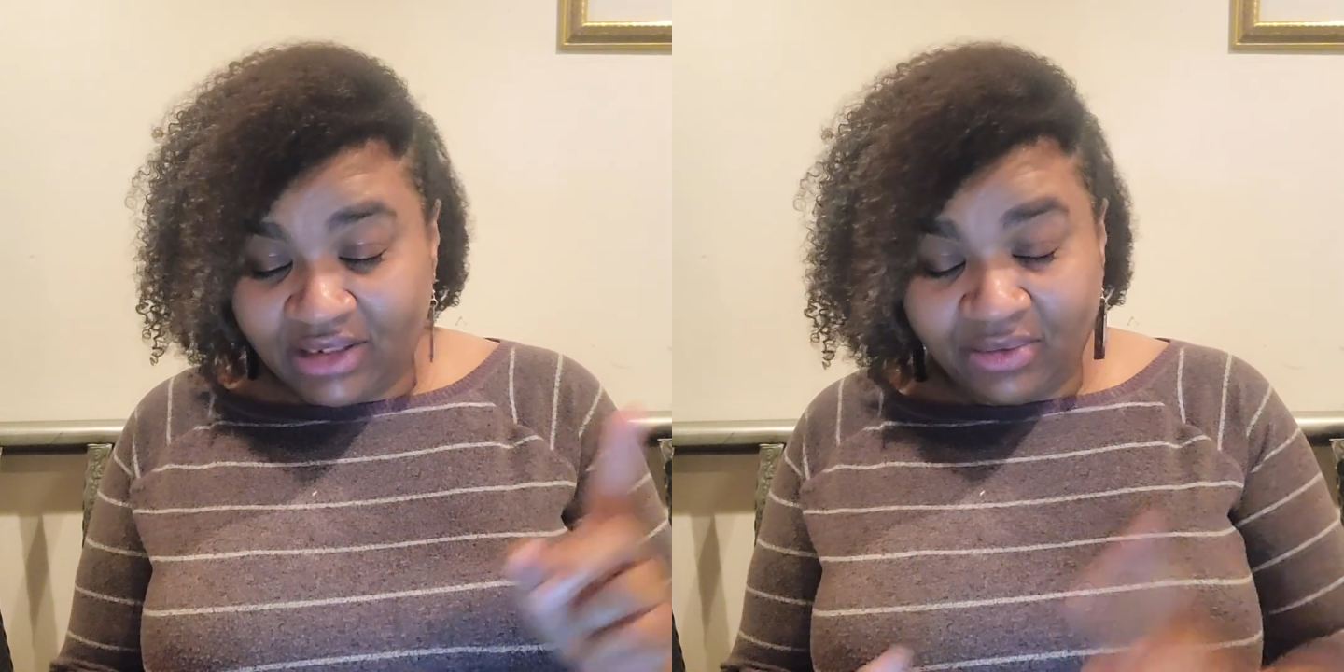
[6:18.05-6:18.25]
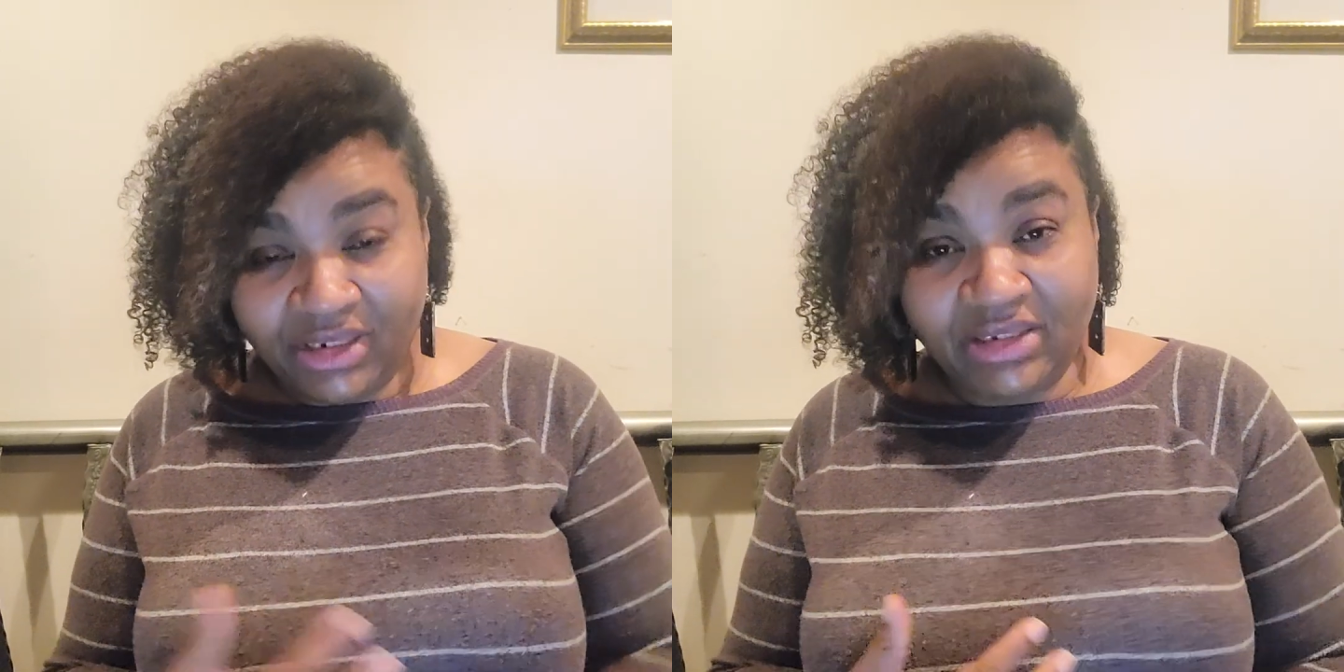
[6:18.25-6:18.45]

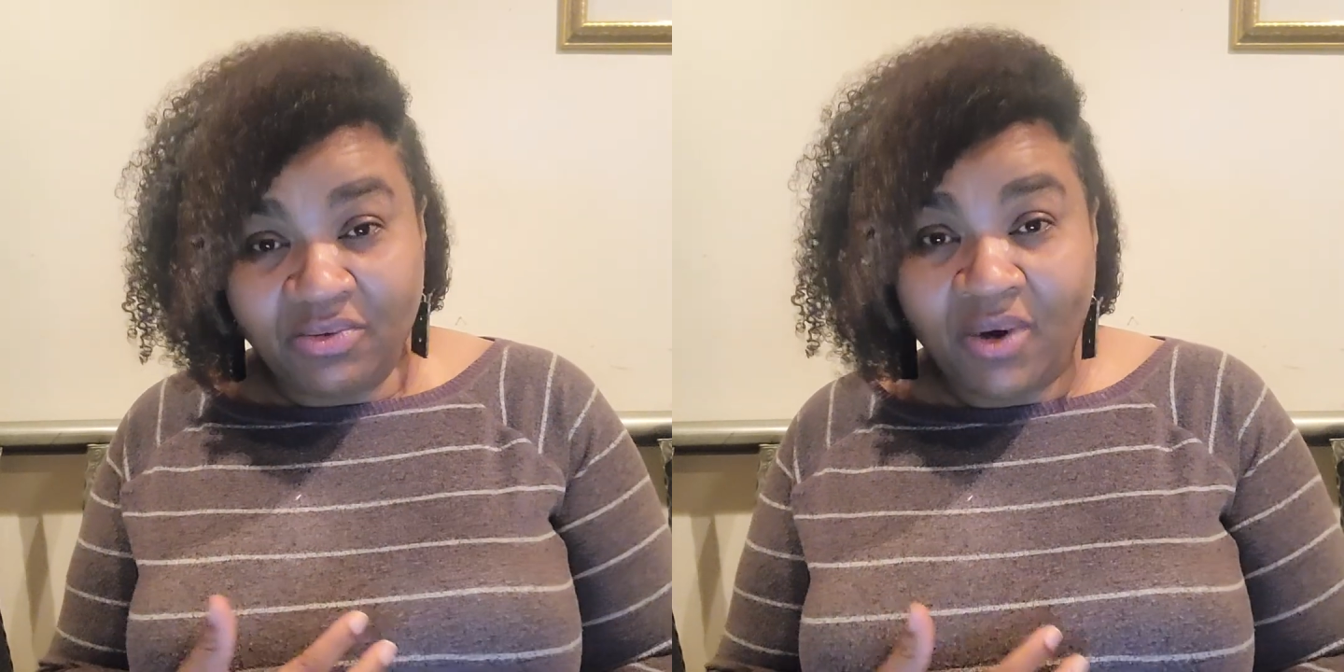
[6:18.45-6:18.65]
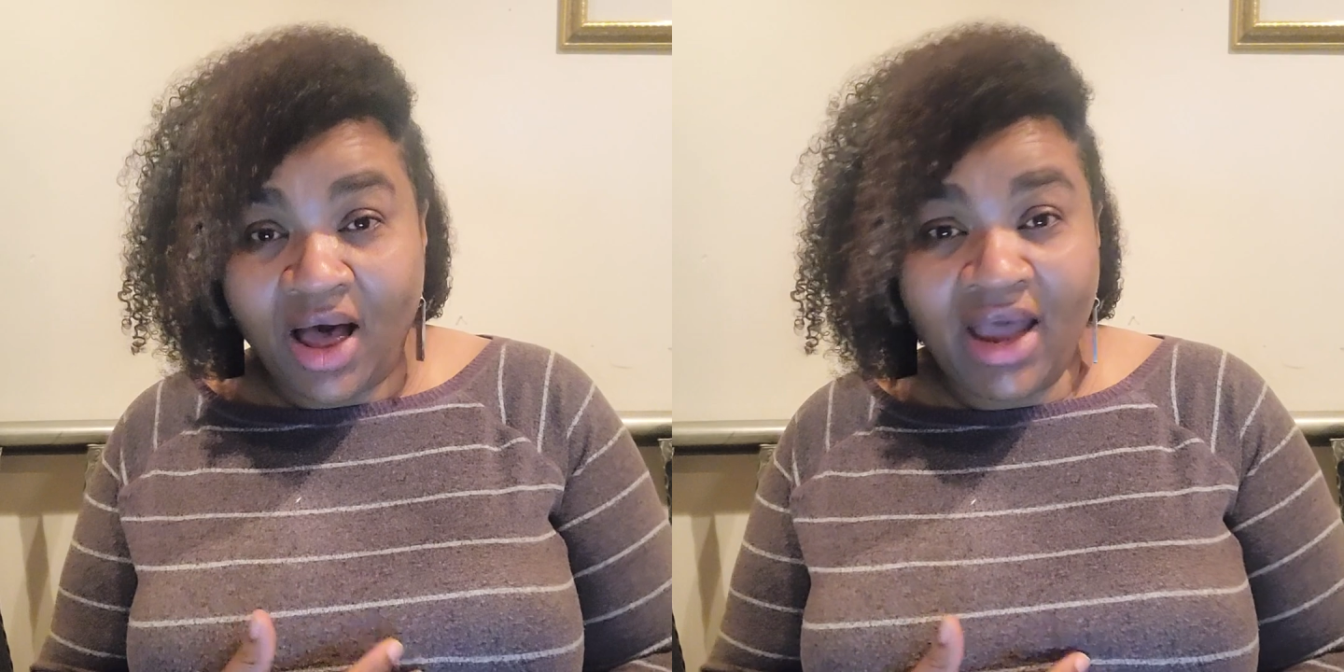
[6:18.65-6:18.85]
the
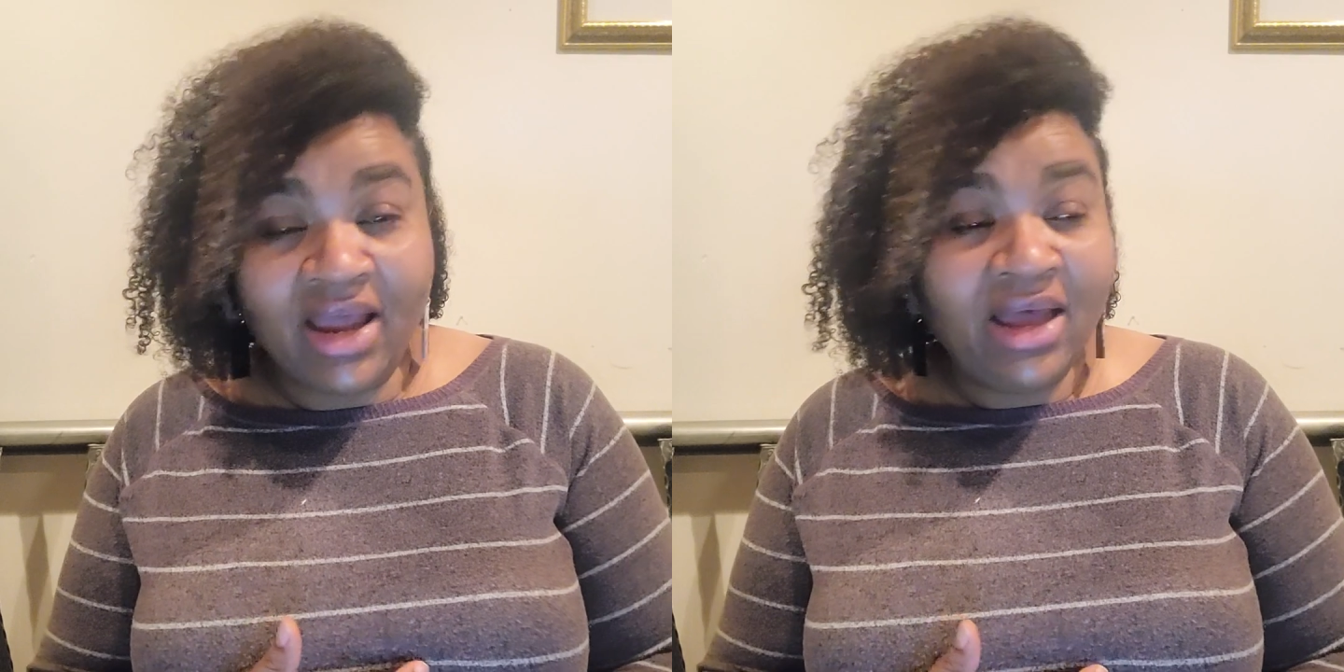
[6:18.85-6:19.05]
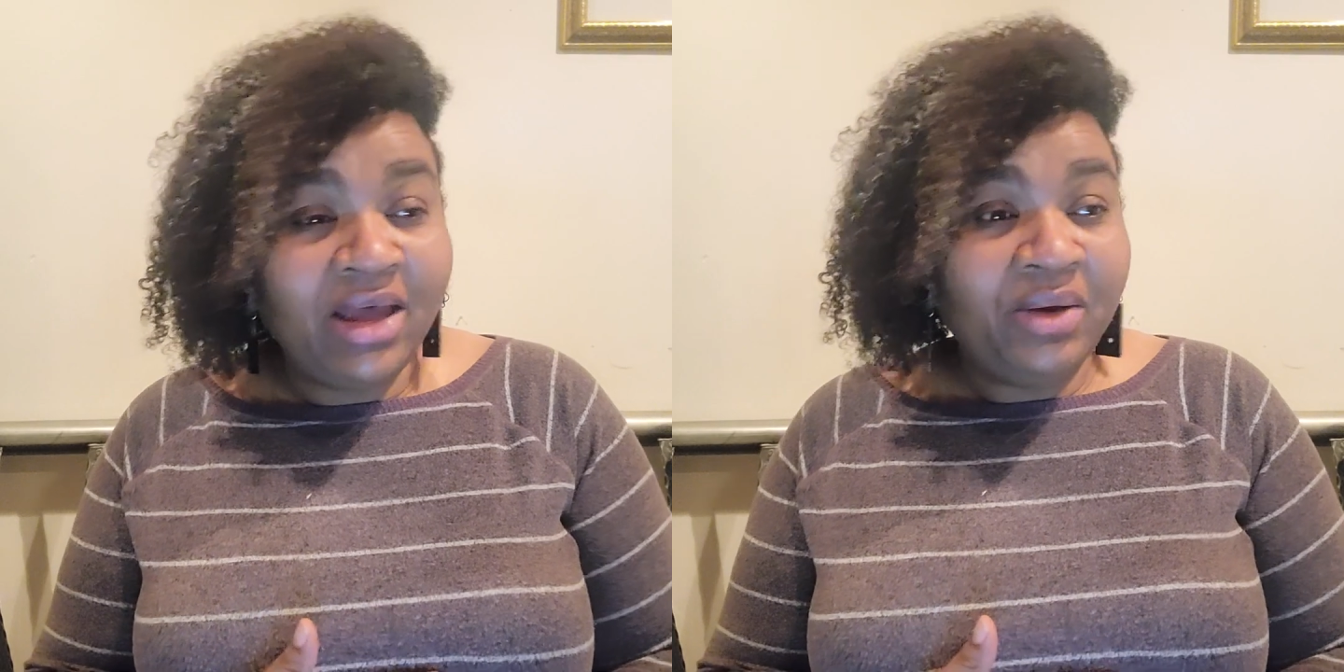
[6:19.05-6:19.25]
reason why